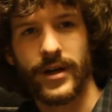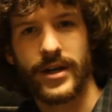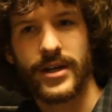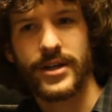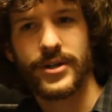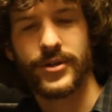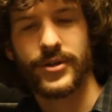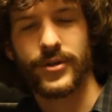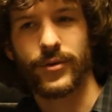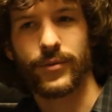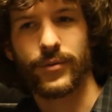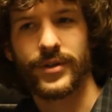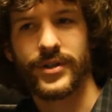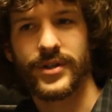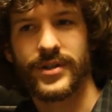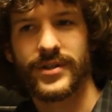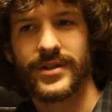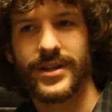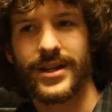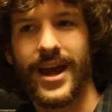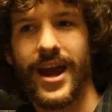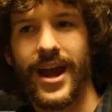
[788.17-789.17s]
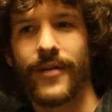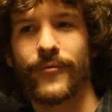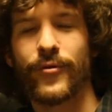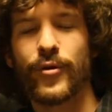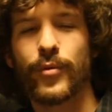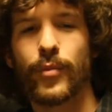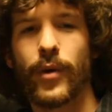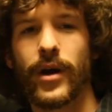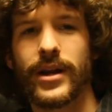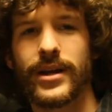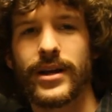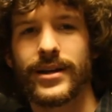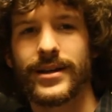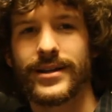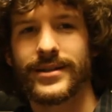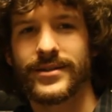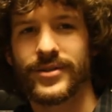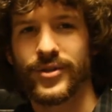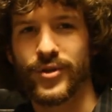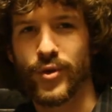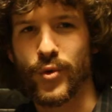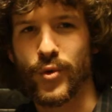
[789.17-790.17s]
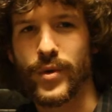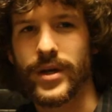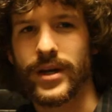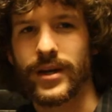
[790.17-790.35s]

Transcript: issue, which is that everybody is doing